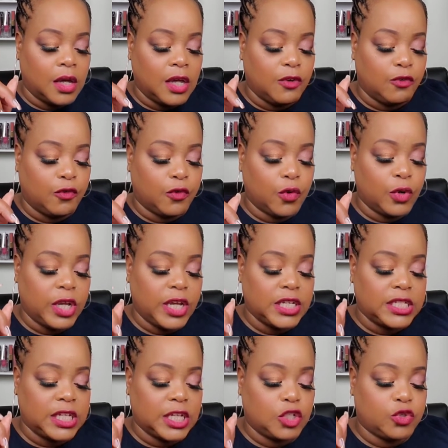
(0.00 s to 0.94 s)
Fruity,
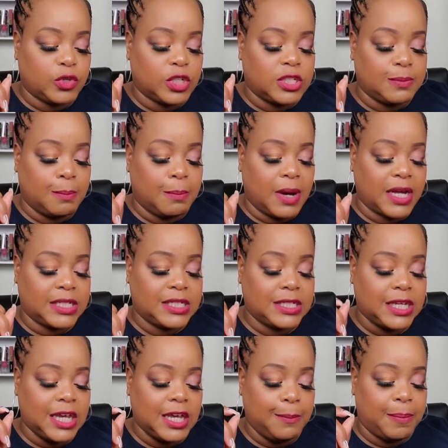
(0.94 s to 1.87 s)
citrus,
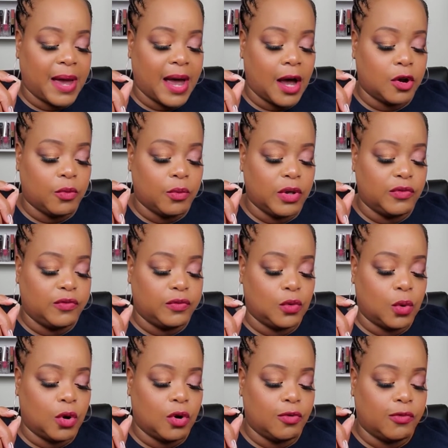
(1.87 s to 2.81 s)
musky, powdery,
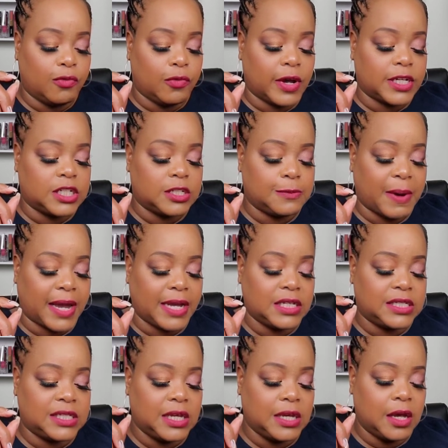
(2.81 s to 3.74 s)
floral, fresh,
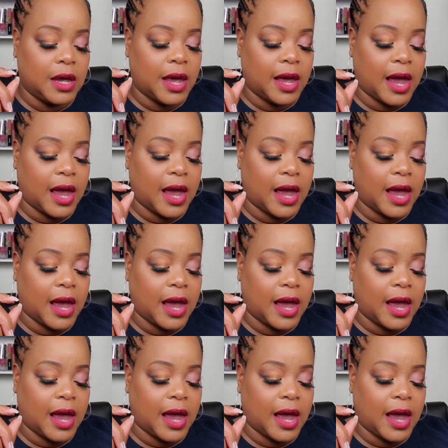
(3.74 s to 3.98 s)
spicy,